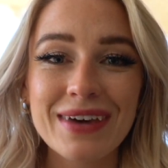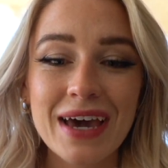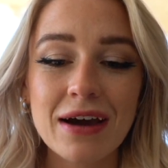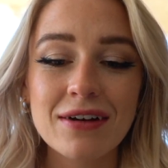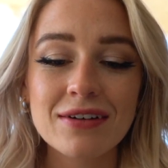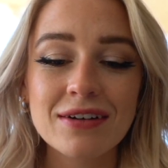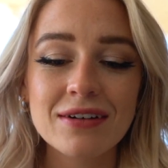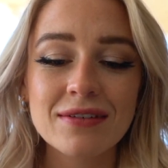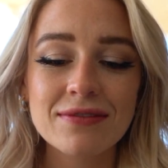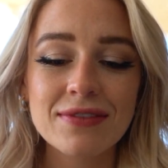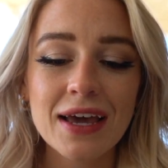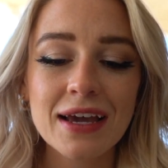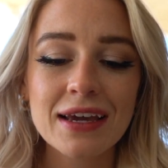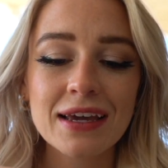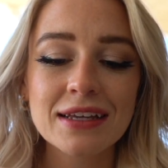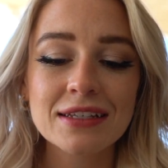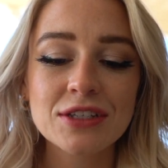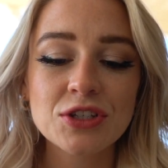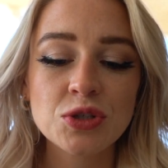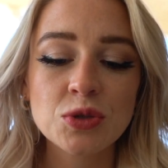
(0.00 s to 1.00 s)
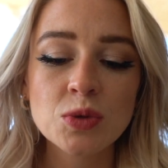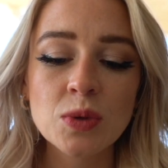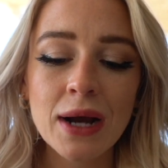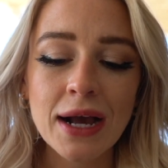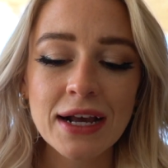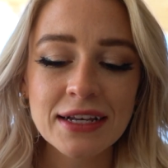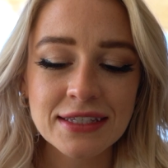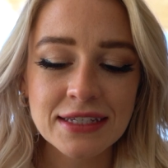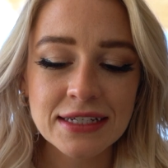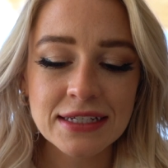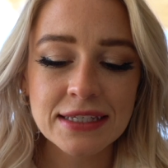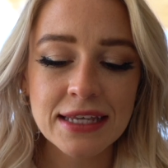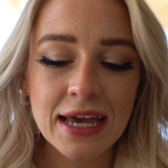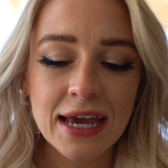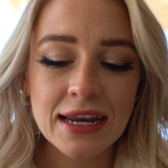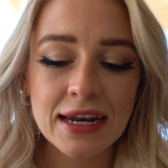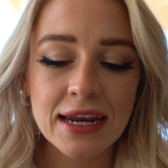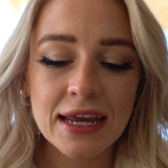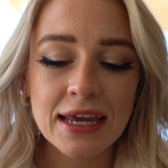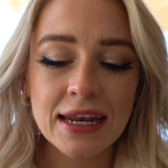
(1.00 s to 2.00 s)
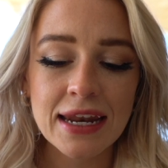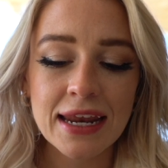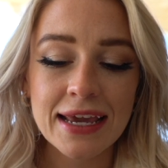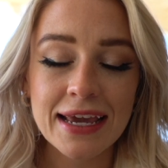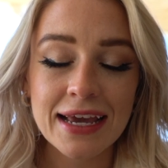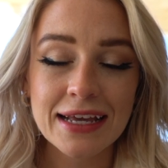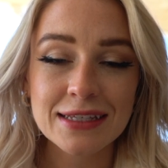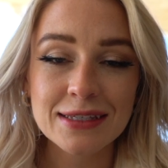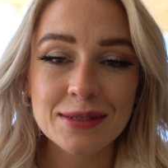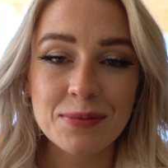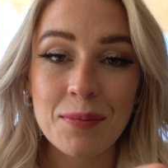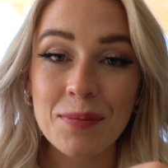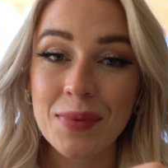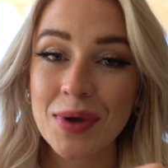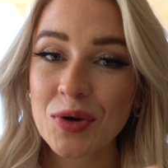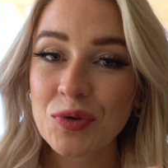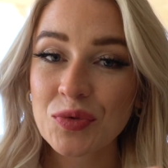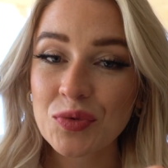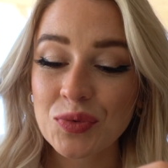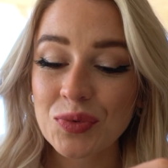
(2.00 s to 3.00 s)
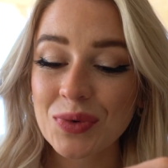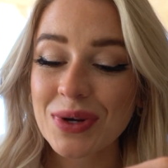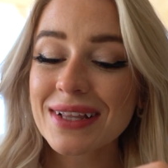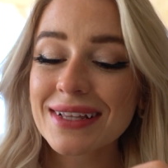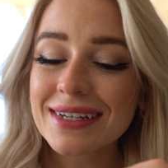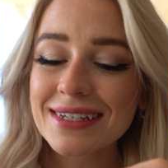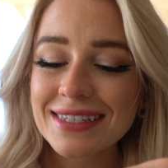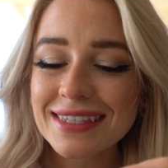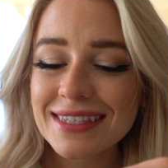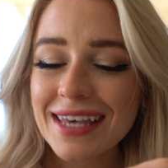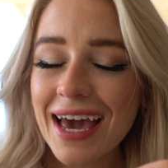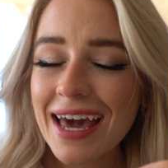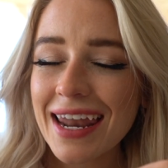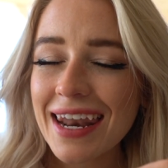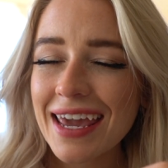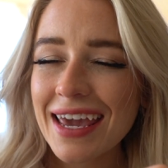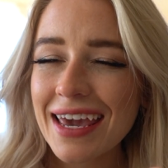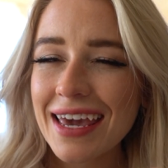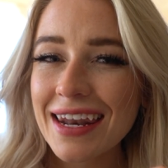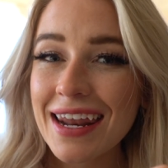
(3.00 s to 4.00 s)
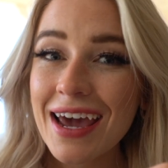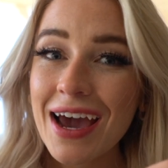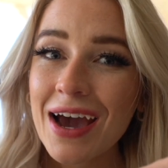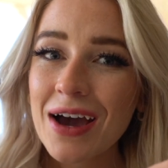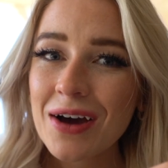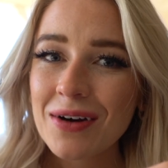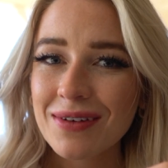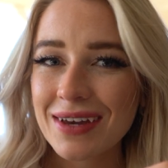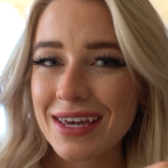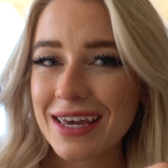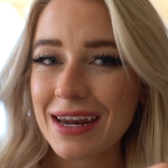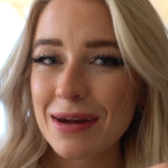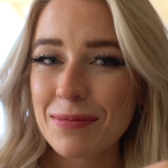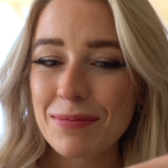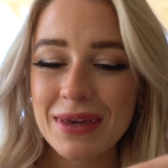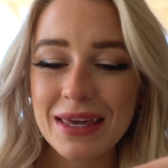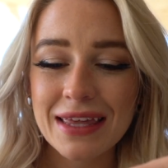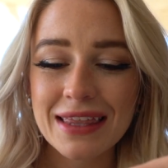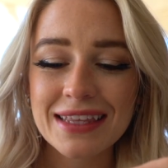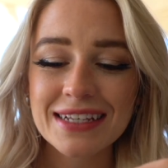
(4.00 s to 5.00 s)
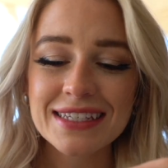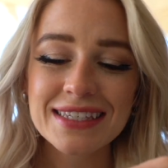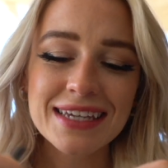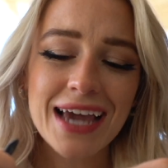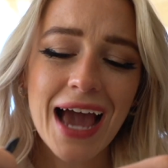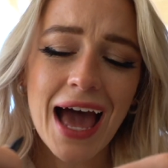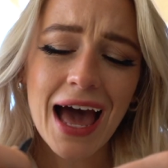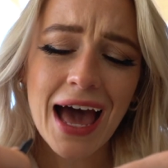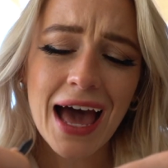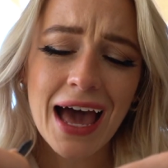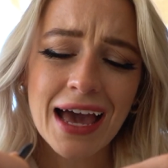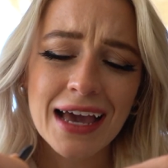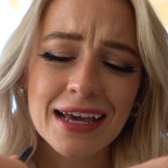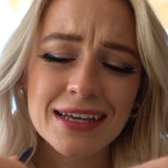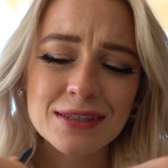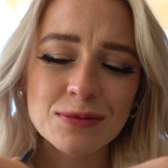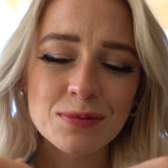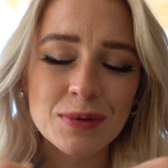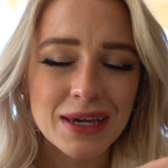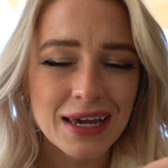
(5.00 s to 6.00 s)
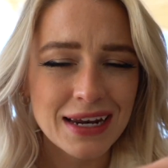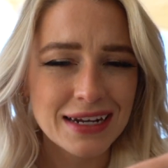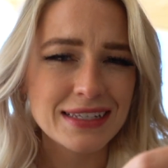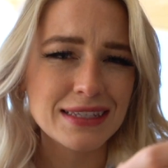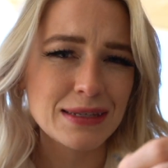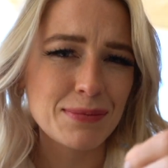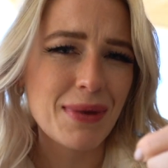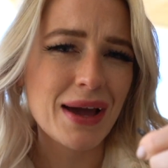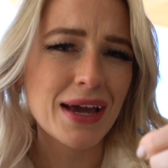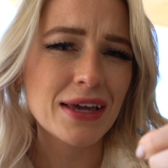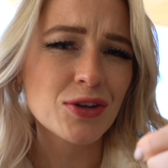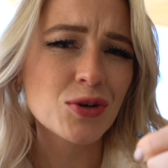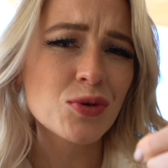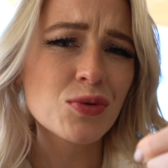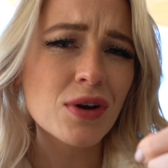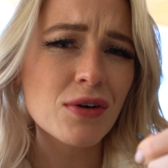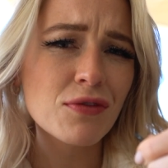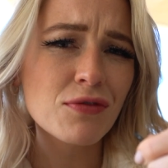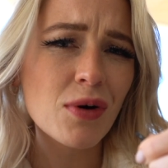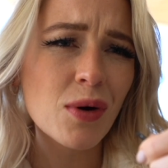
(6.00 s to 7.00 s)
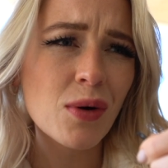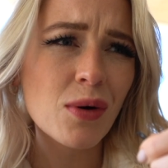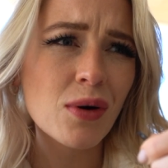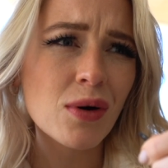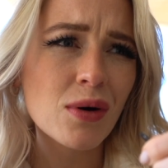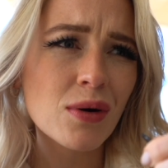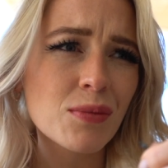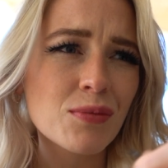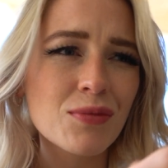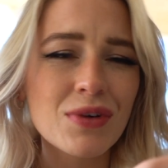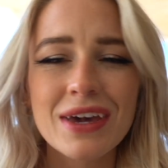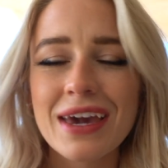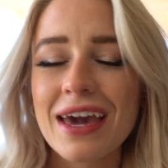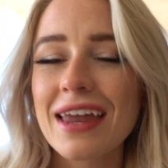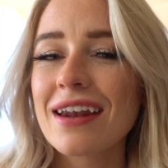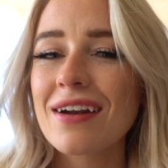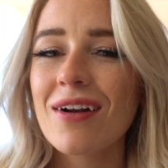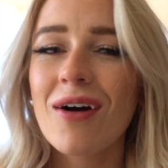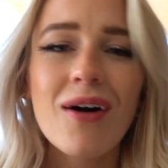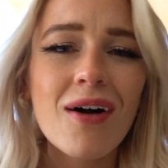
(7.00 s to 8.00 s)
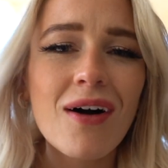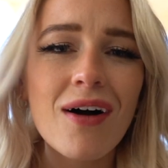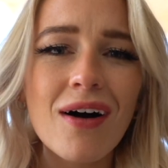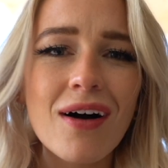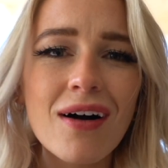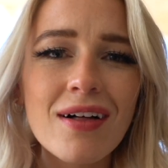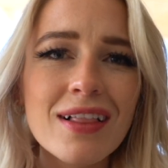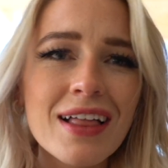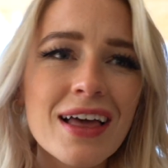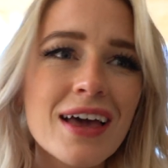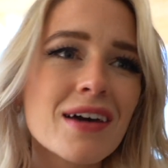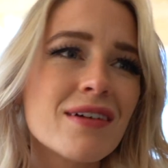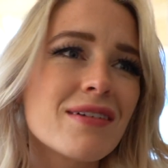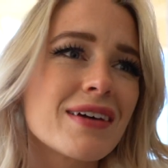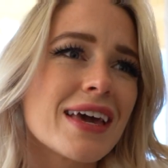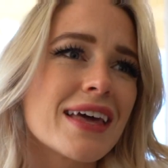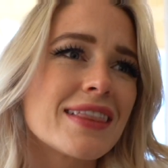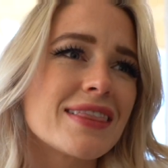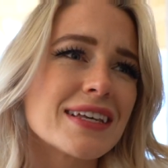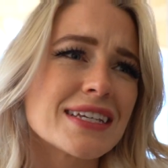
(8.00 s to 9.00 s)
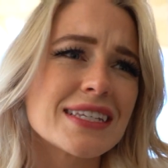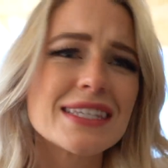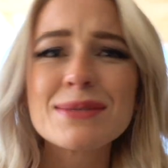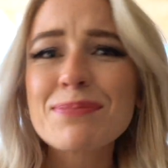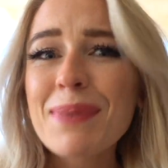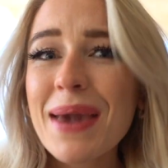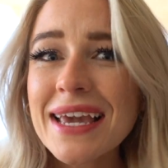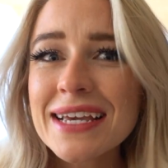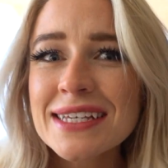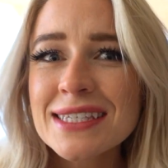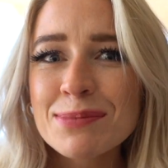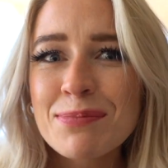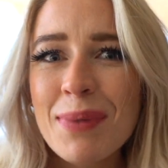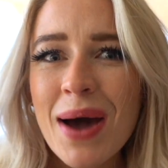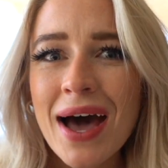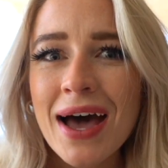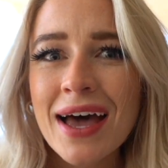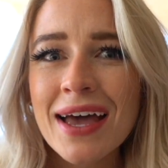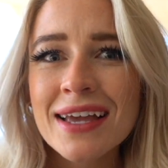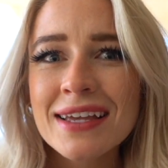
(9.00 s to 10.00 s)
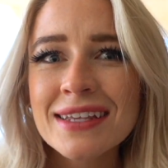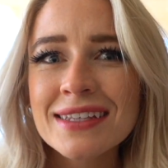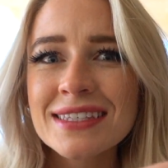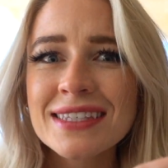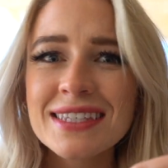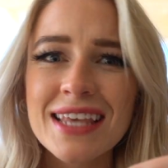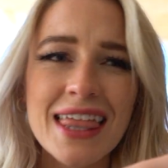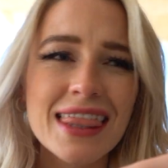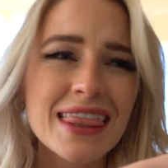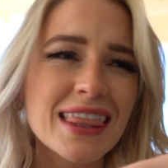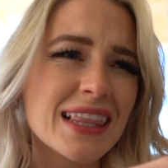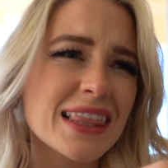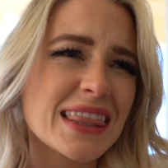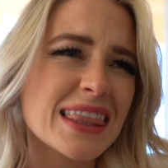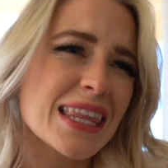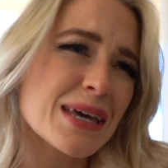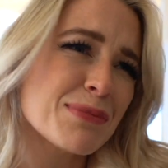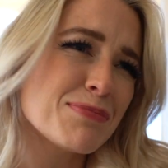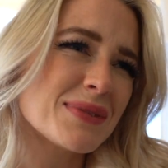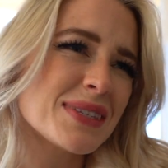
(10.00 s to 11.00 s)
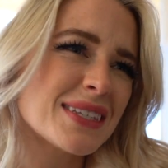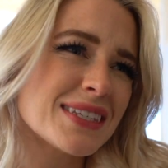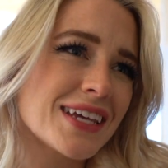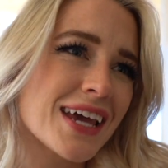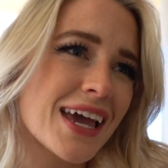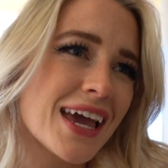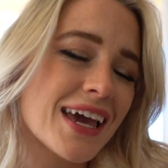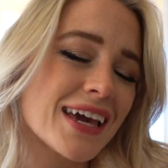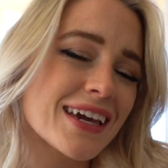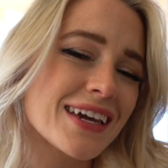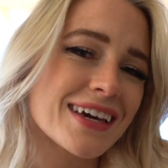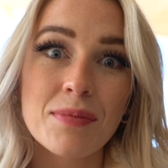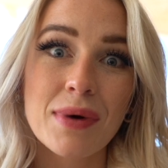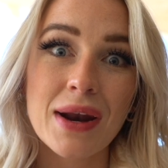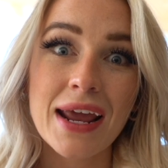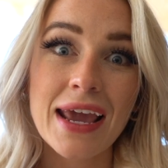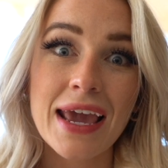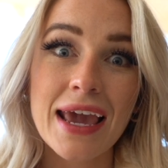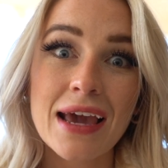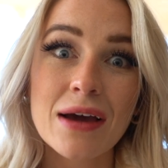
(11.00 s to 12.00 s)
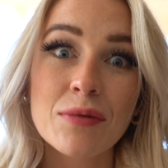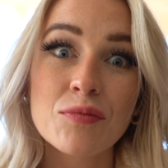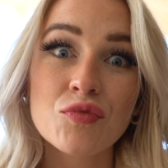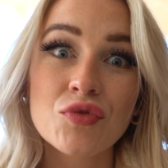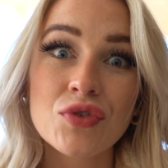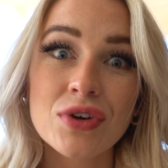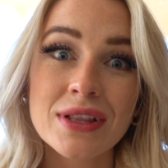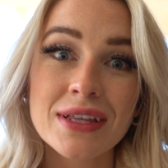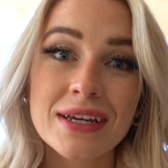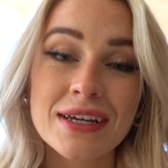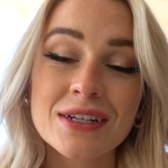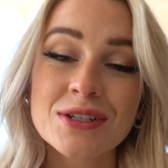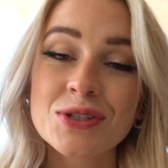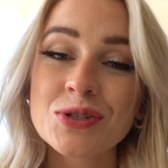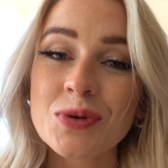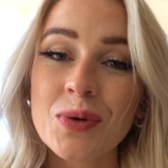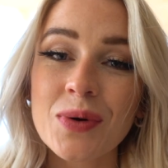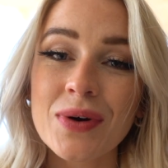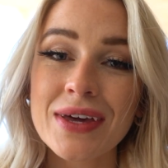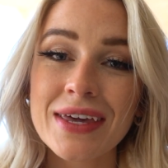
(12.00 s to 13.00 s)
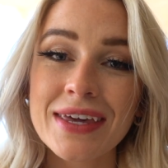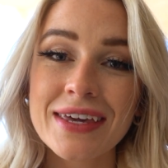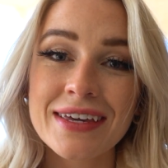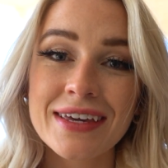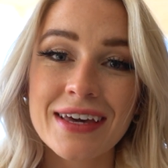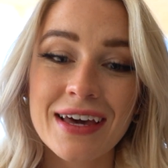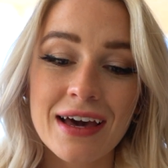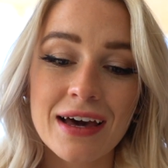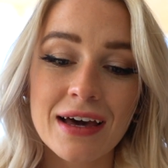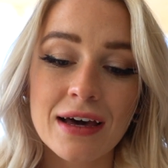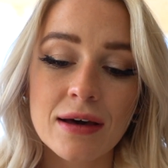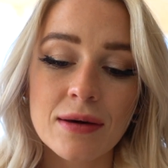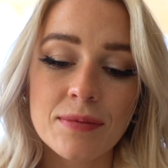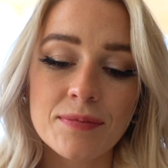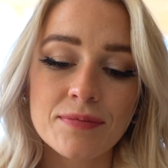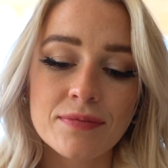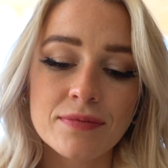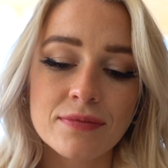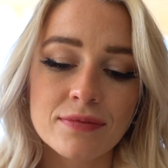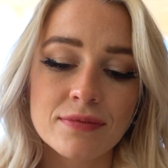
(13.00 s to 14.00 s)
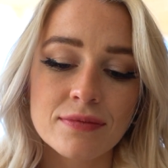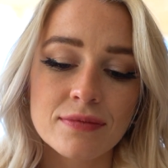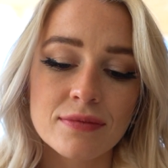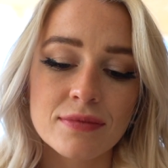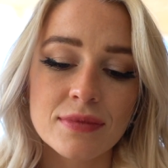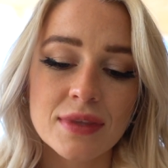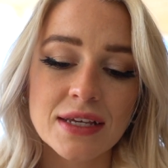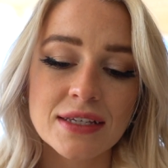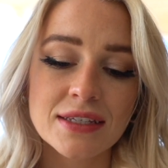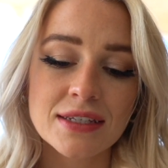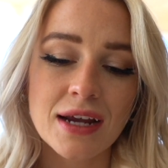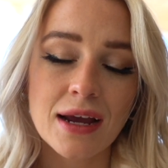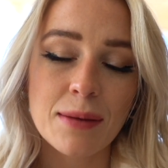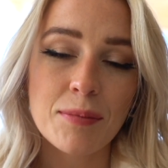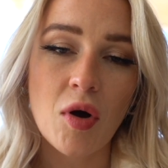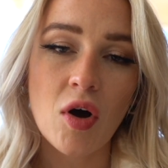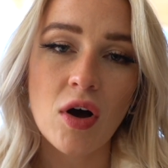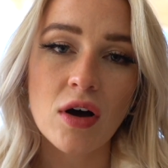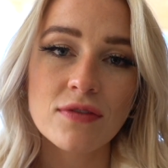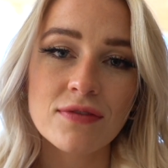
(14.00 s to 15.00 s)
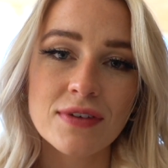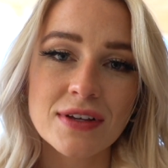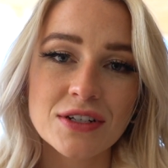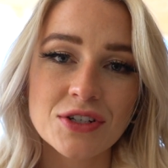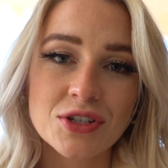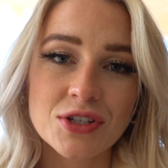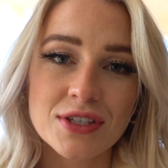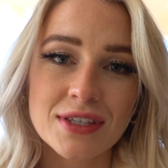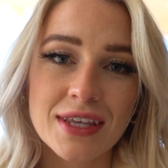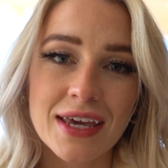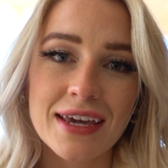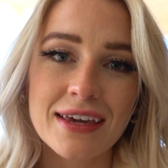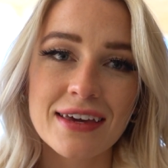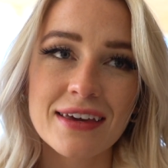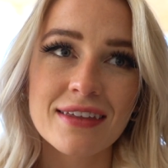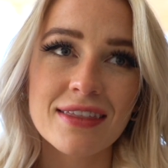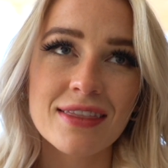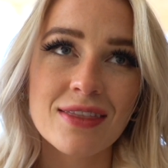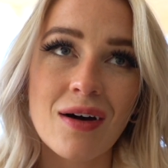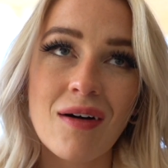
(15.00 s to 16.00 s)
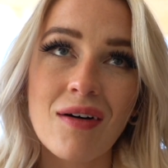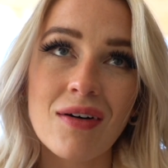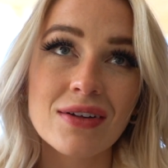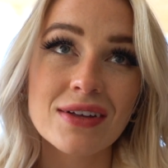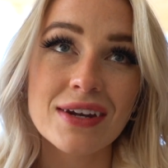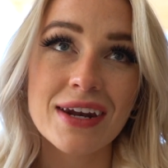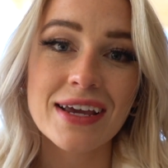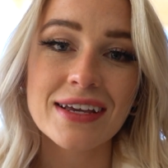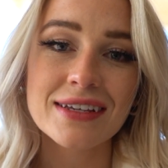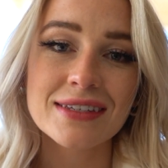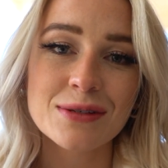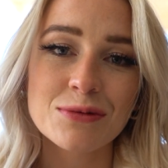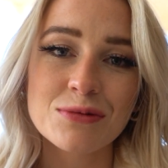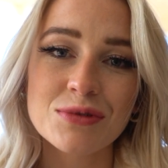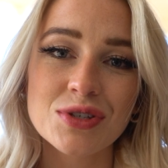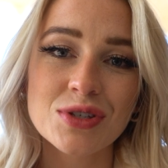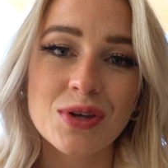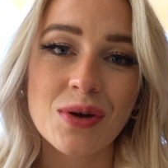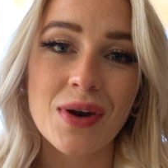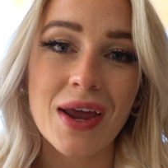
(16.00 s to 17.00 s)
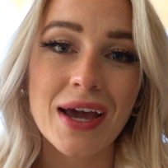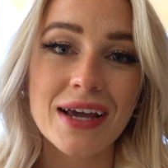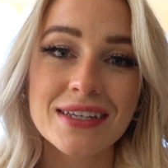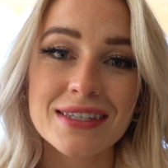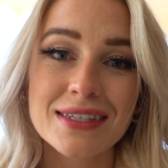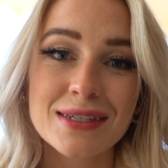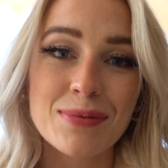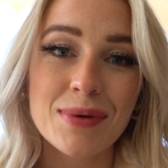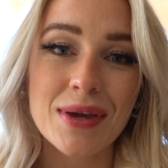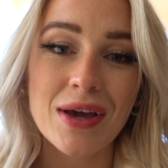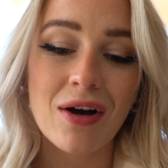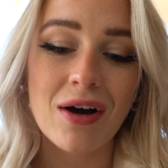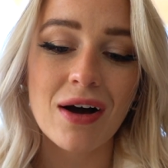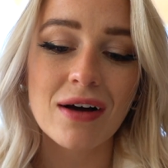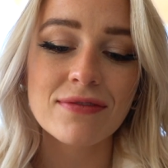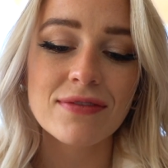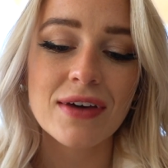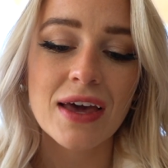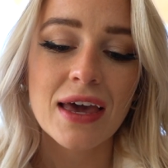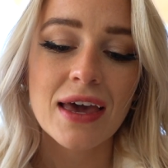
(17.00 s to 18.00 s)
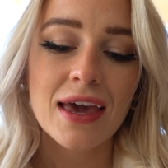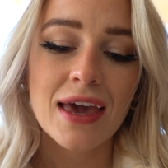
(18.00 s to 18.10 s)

I don't know if that gets you guys excited. It gets me real excited. We got to be in the skies. We got to see my uniform. We get it all. We get the space buns, the lipstick. But I am really enjoying um, this time off and just like the holidays. It was so nice to be off.